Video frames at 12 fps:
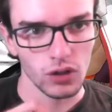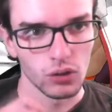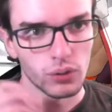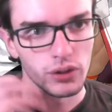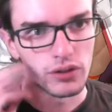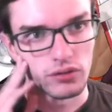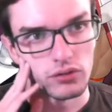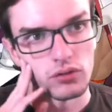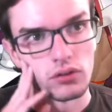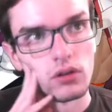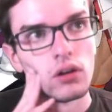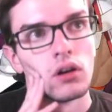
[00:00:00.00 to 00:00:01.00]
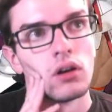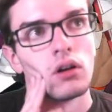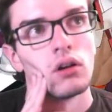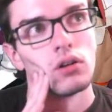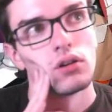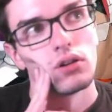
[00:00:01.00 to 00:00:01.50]
which is
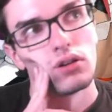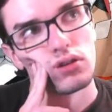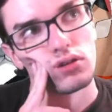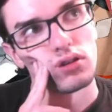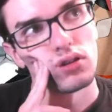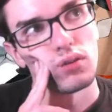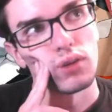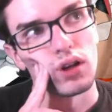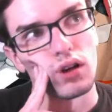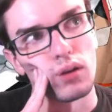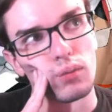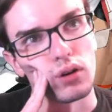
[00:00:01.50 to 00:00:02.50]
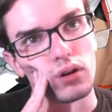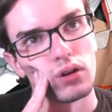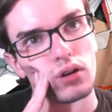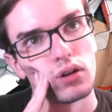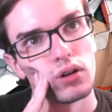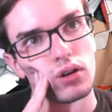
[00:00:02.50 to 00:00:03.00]
still a big number.
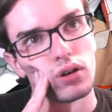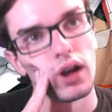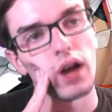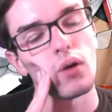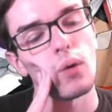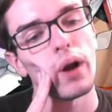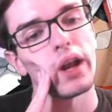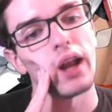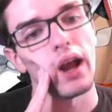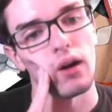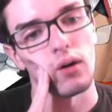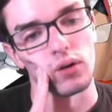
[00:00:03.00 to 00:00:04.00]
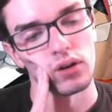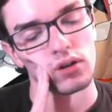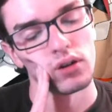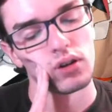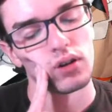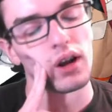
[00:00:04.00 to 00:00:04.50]
Not quite an hour,
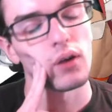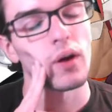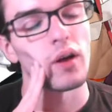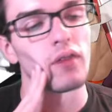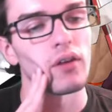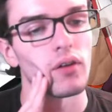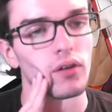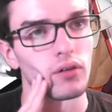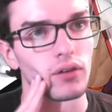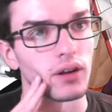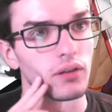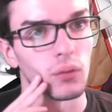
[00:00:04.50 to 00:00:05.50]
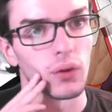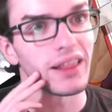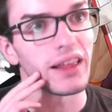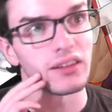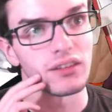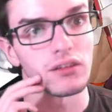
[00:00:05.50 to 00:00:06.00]
not quite 500, not way
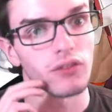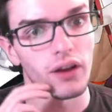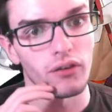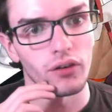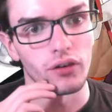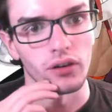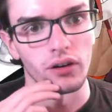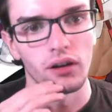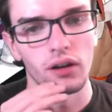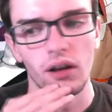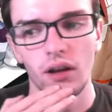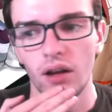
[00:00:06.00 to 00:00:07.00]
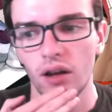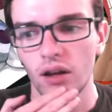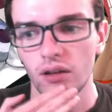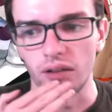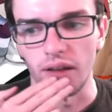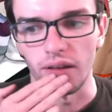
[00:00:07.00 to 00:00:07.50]
less than 500
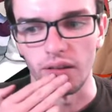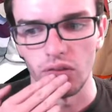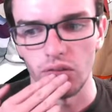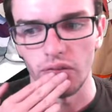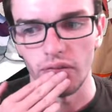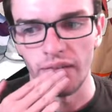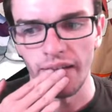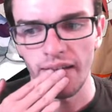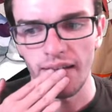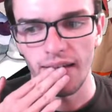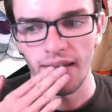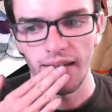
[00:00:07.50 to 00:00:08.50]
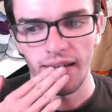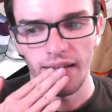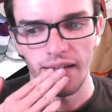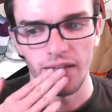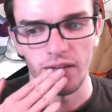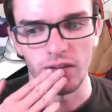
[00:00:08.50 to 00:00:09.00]
seconds, right?
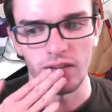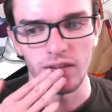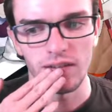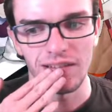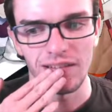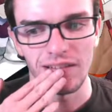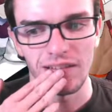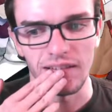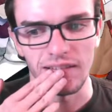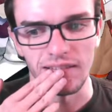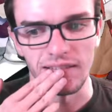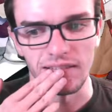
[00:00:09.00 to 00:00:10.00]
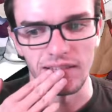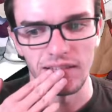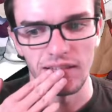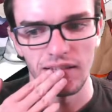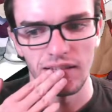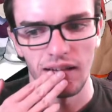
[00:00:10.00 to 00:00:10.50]
So there's 60 times
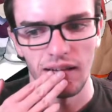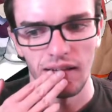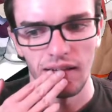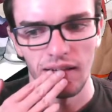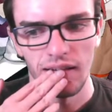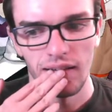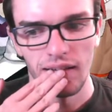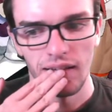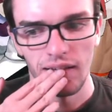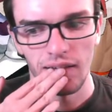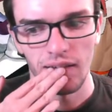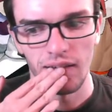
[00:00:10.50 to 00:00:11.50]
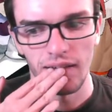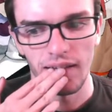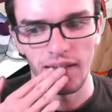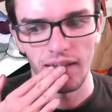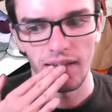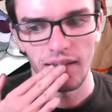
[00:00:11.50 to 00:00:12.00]

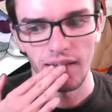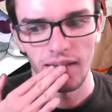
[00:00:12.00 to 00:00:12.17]
20.